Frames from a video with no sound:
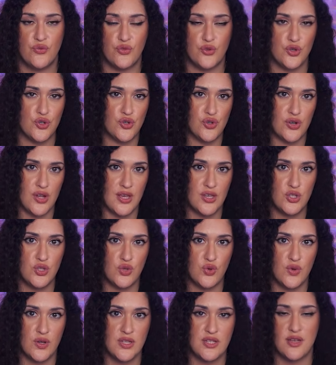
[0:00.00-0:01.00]
version
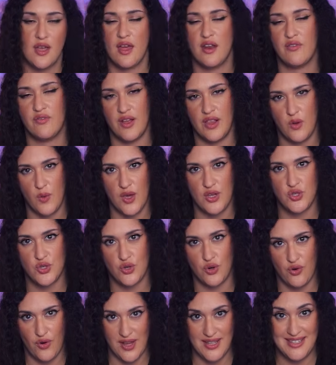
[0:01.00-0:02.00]
histories and
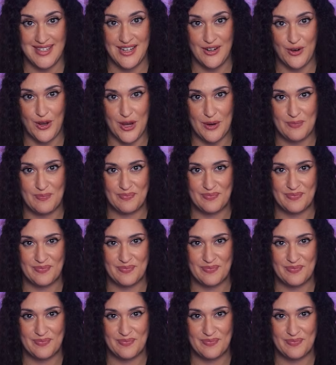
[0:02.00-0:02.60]
evaluation criteria.